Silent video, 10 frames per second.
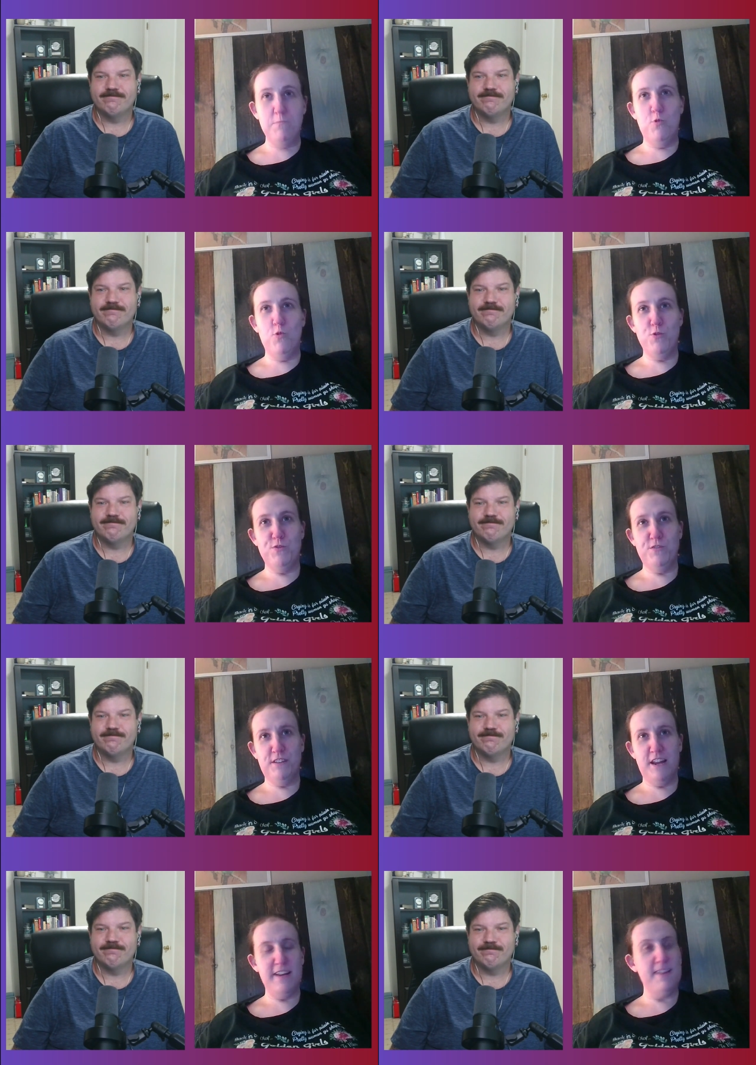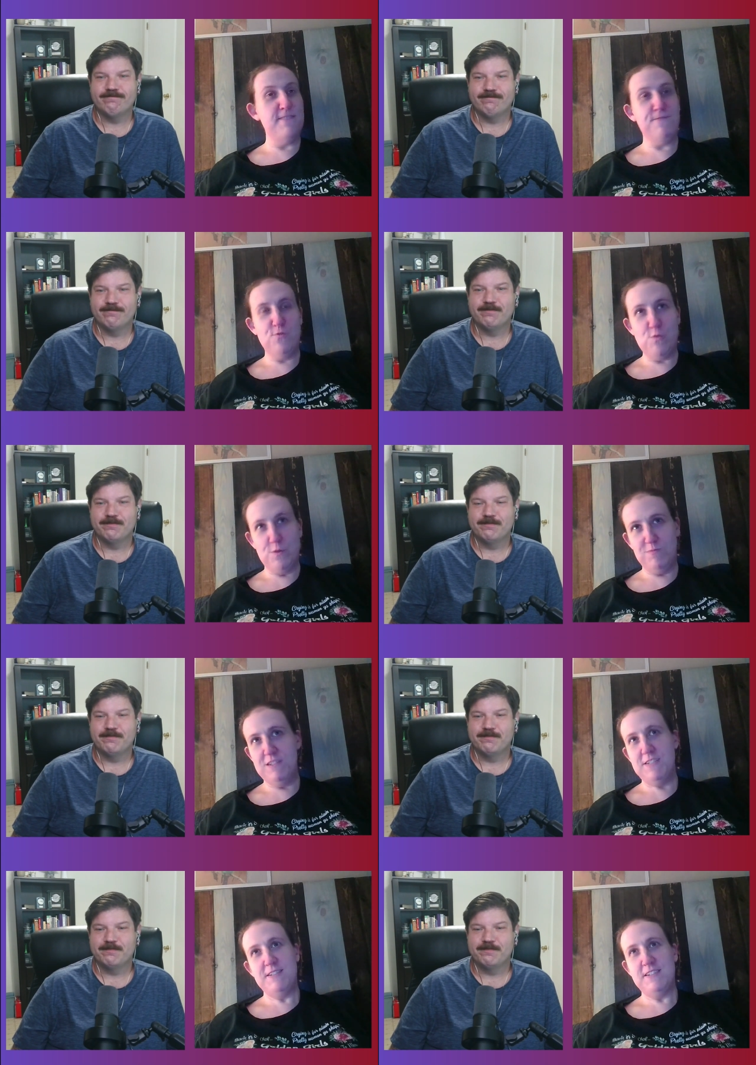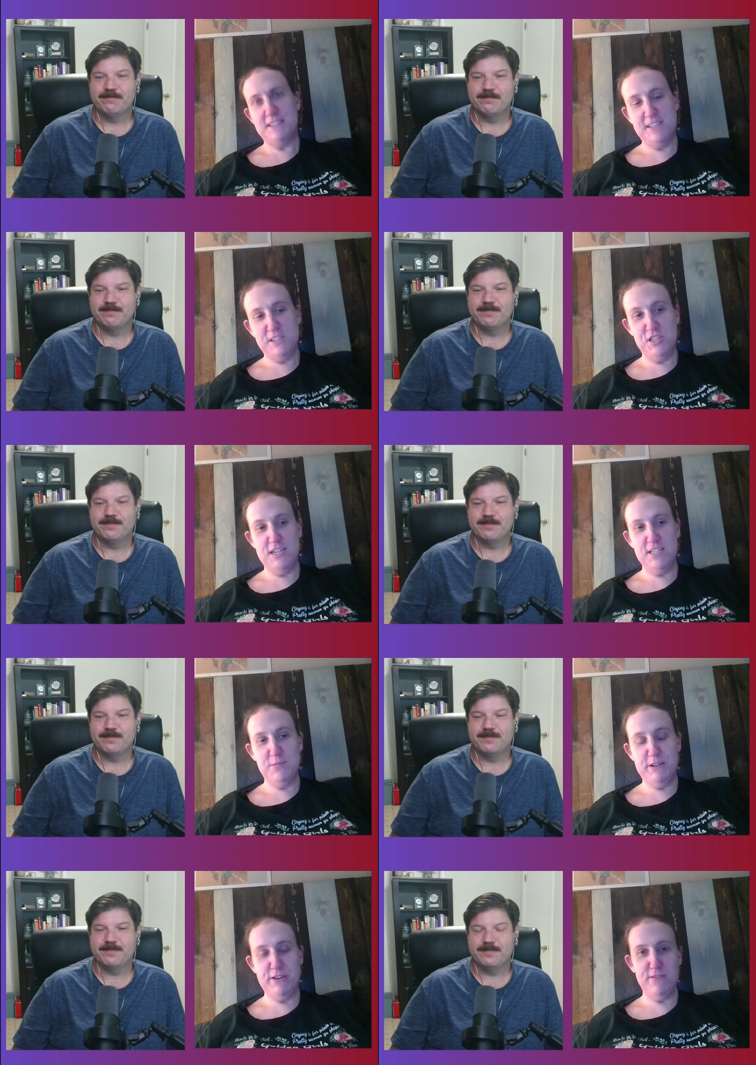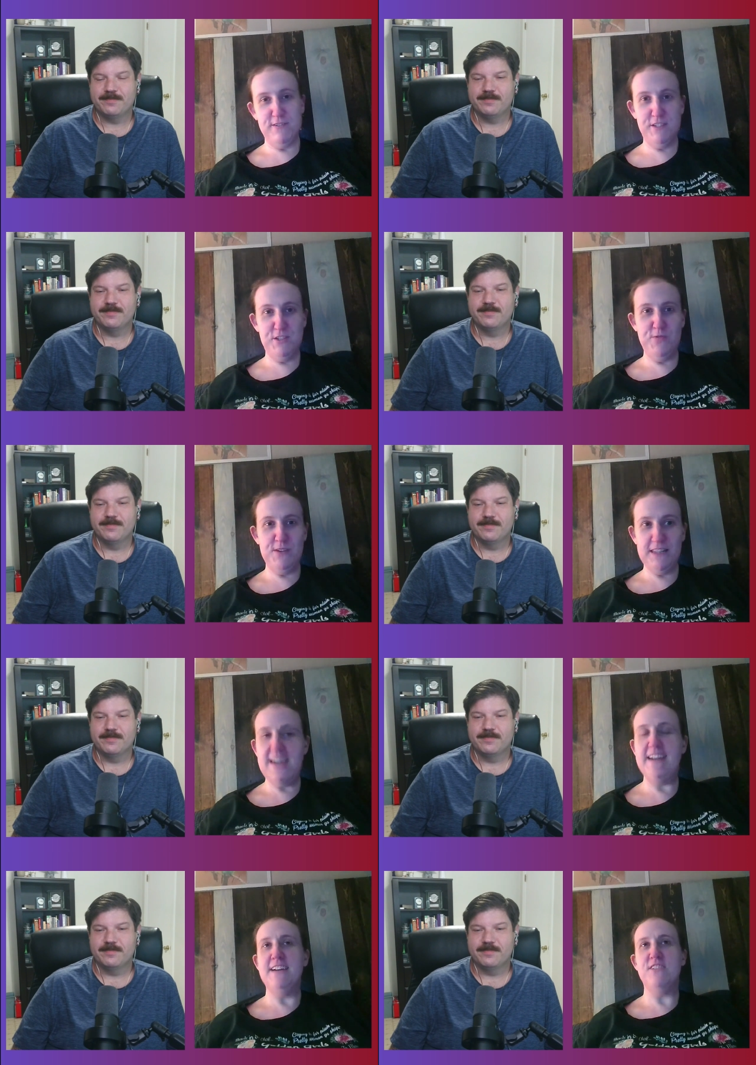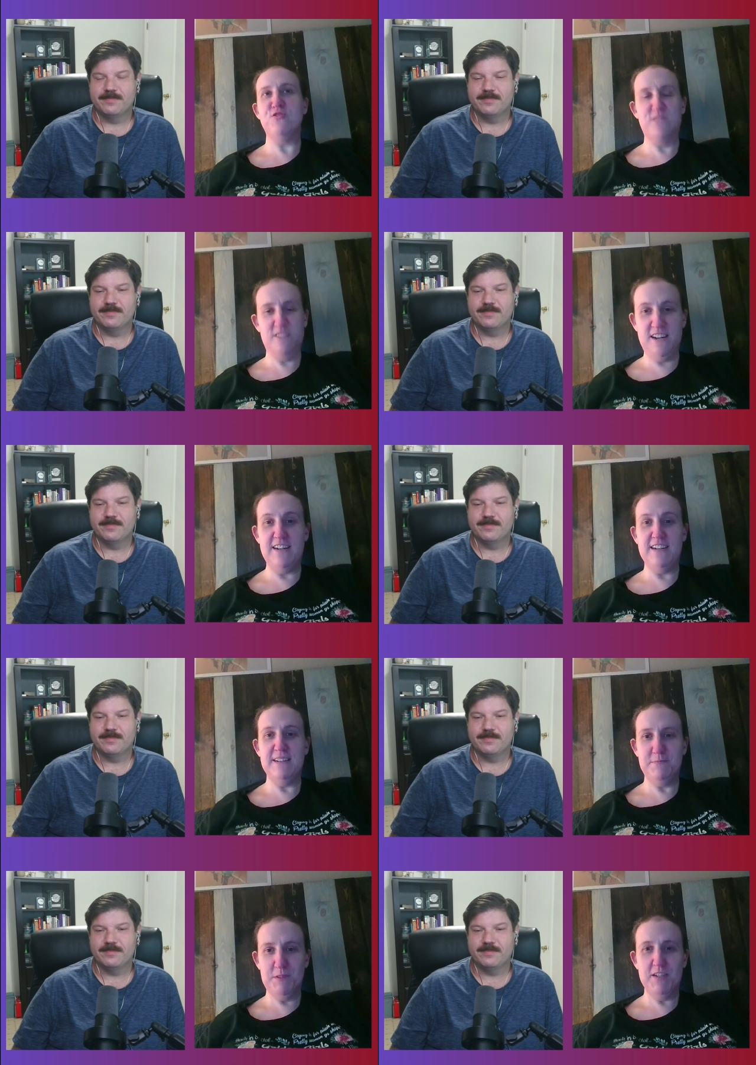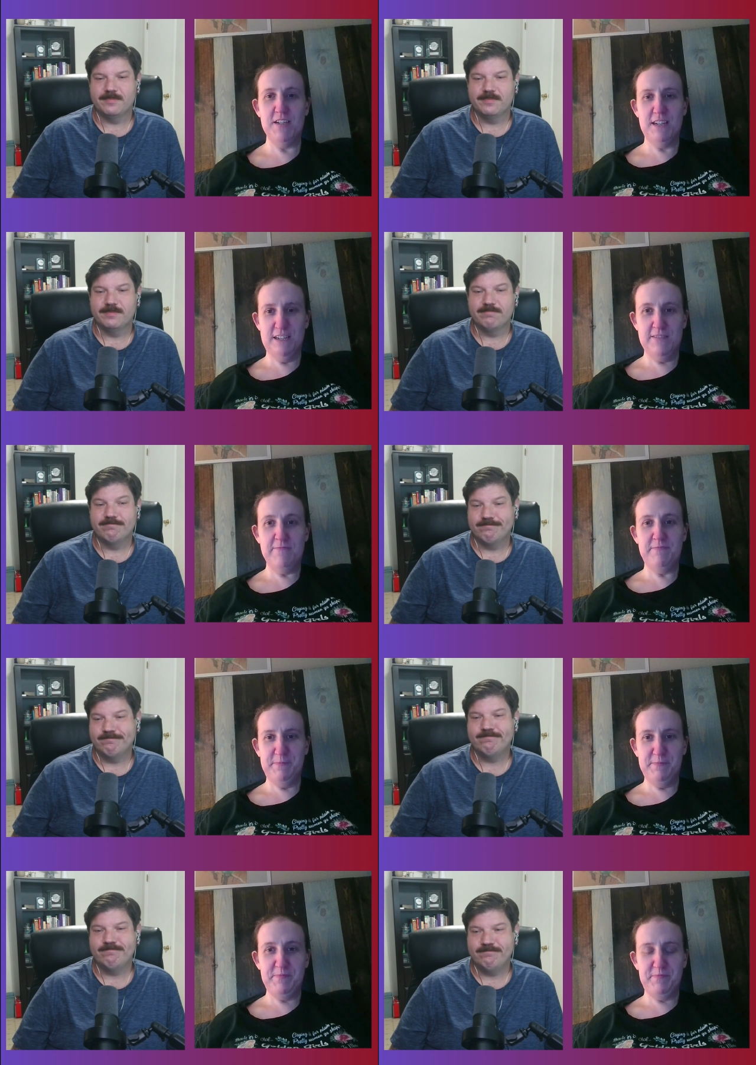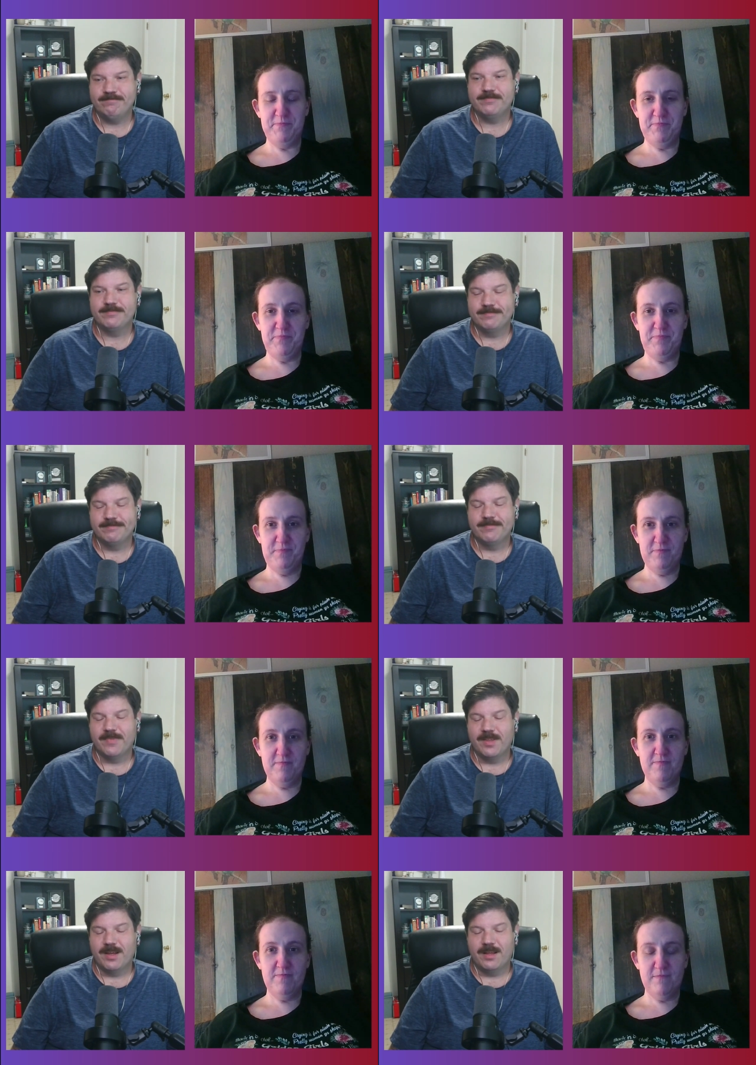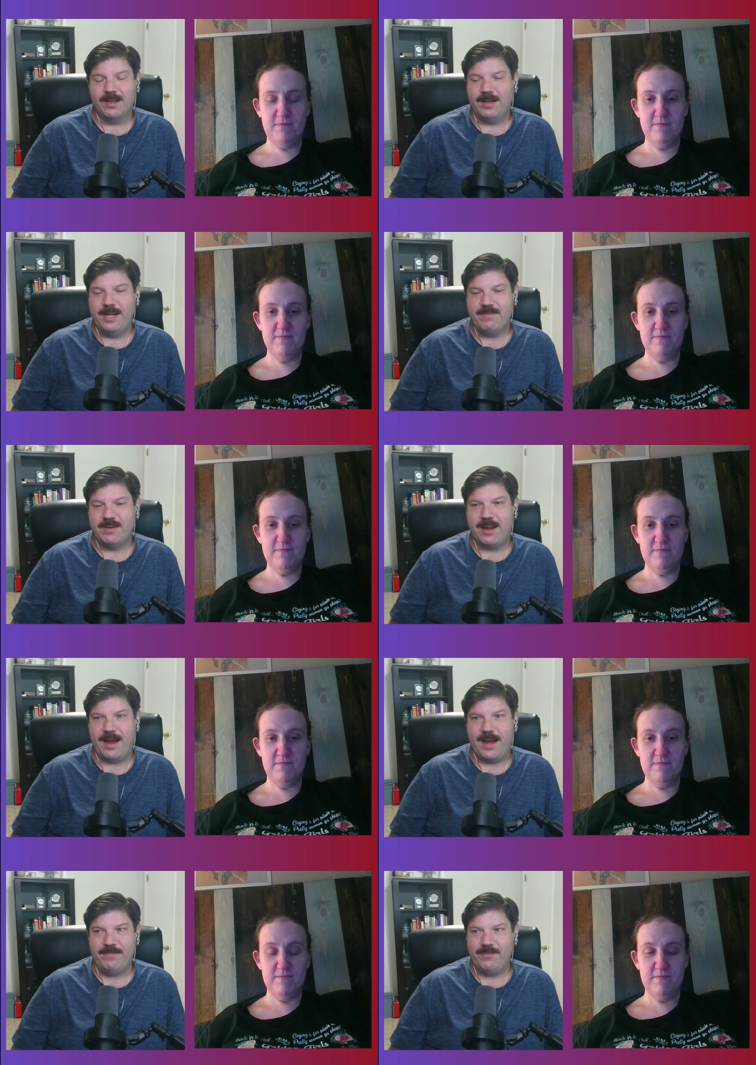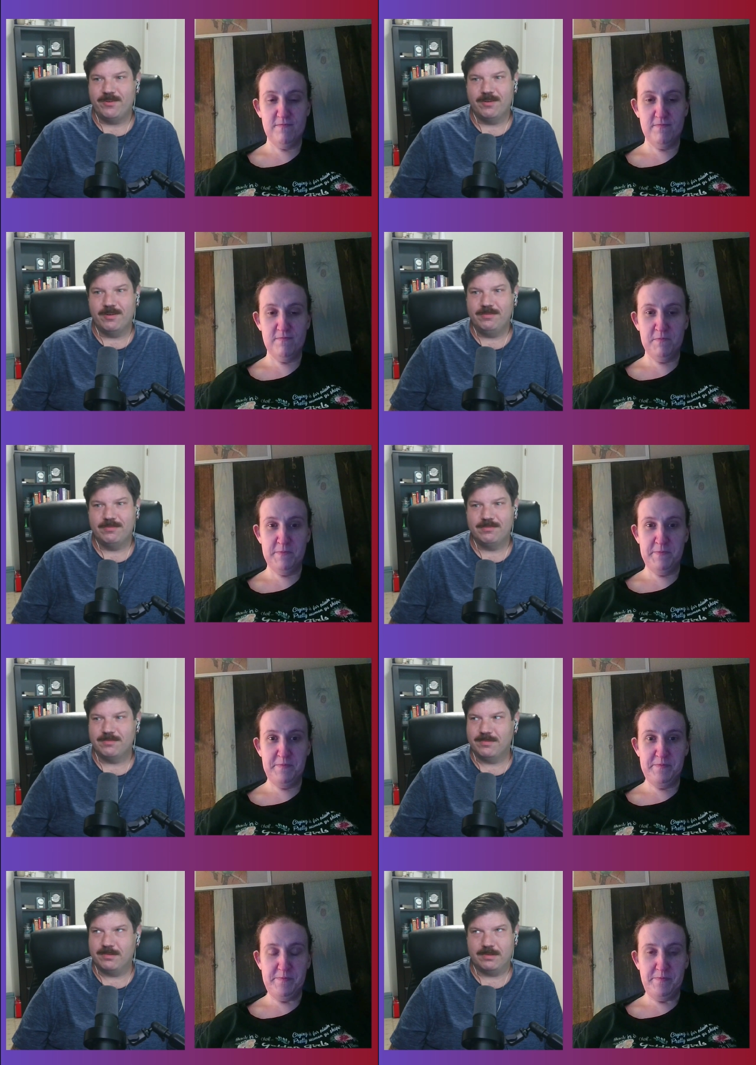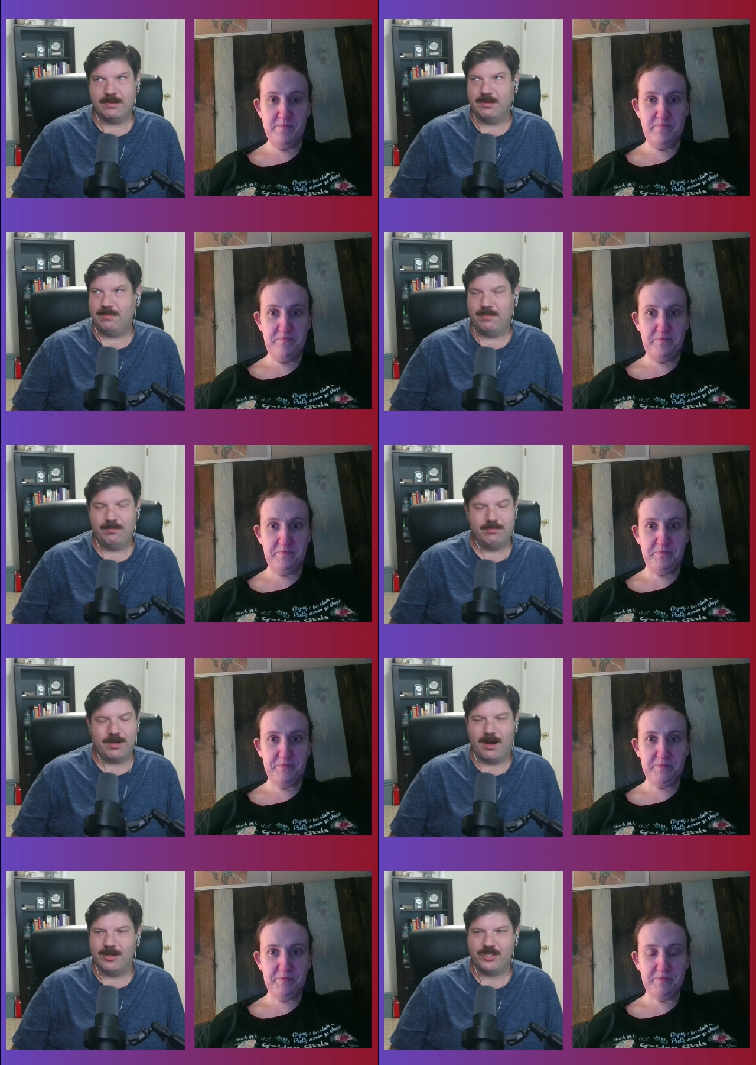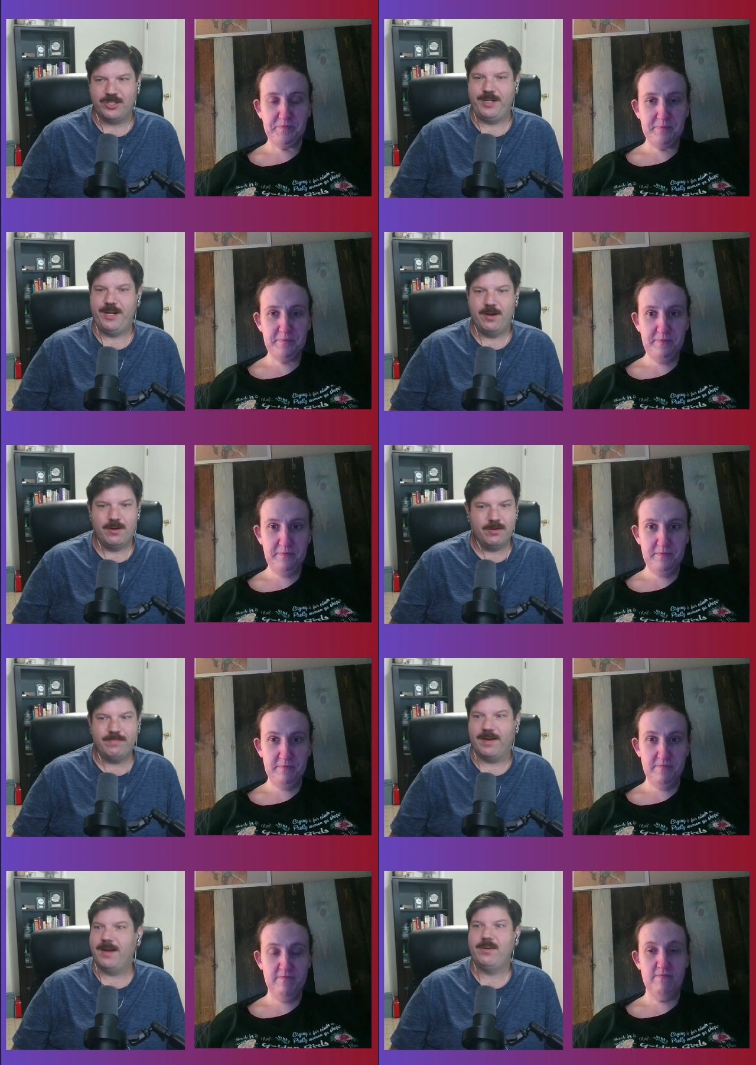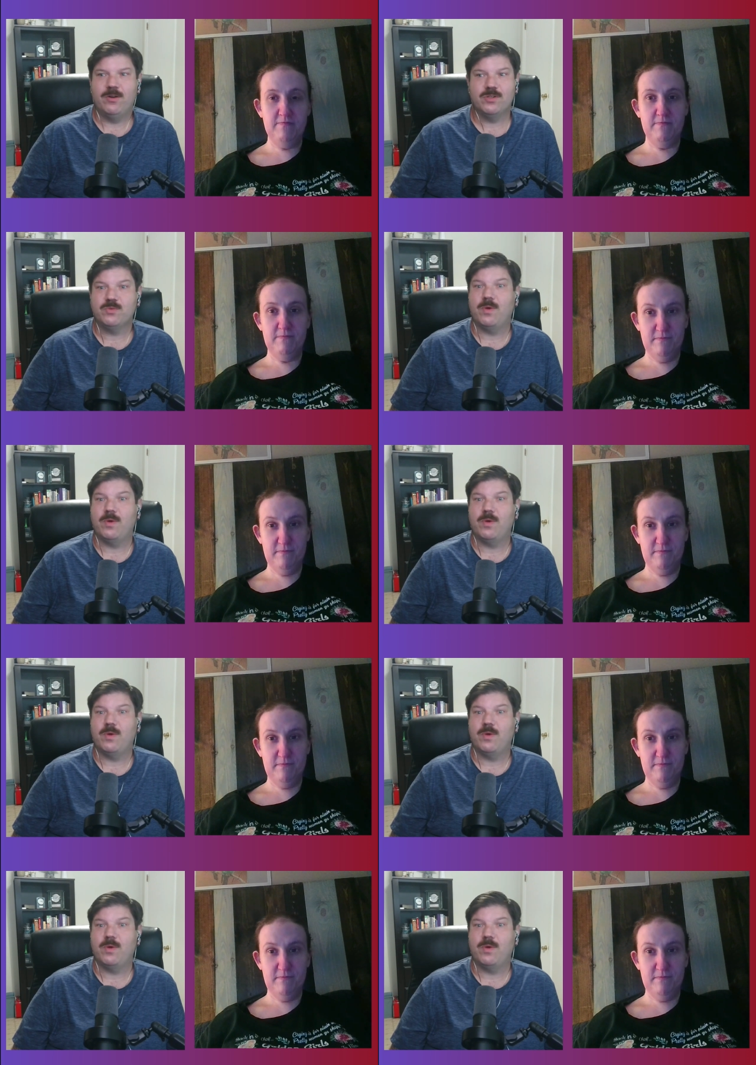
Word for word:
Speaker 1: more like informed decisions because you need that extra time.
Speaker 2: Mm-hmm. And even after, gosh, a year, five years,